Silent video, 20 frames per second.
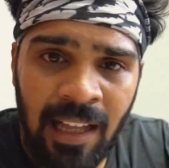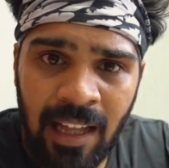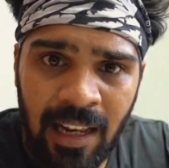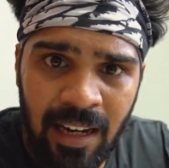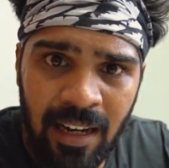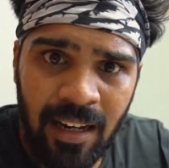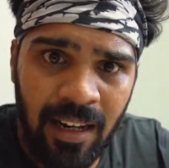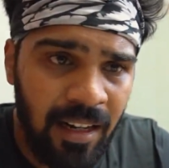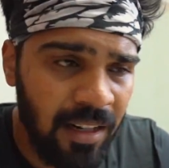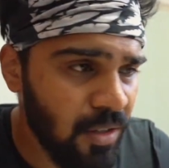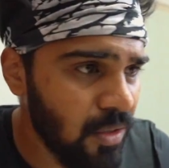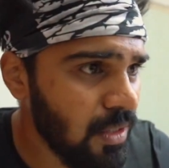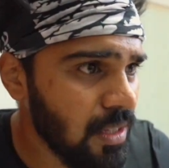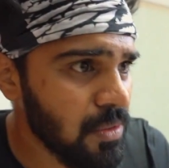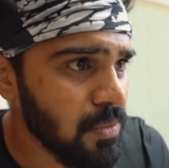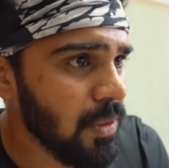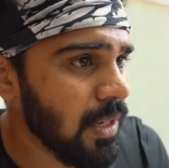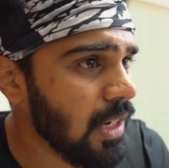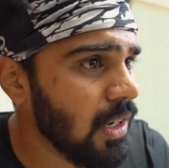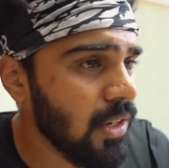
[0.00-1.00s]
I'll do this
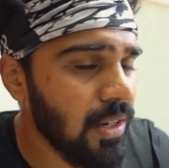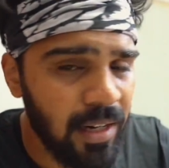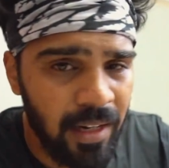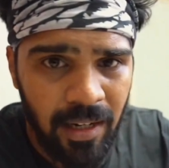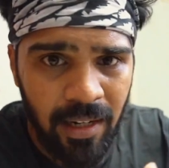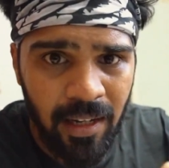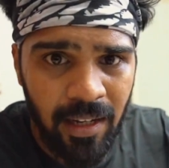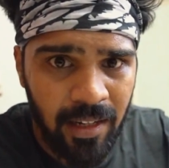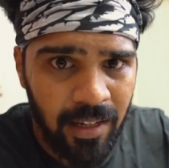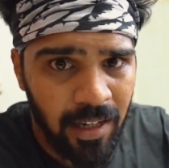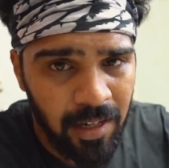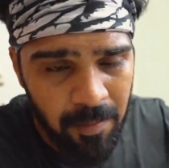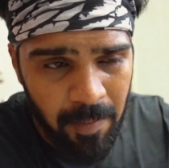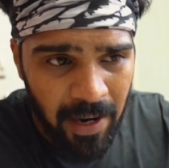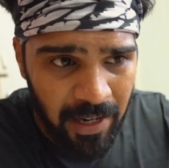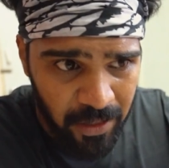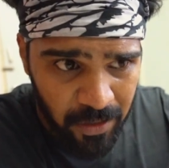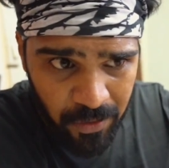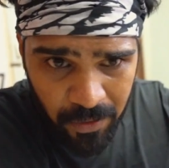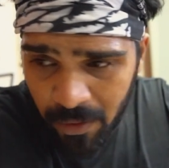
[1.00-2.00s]
workout and I'll get
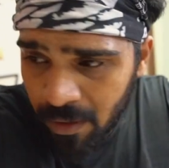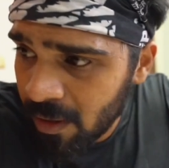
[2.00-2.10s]
back to you.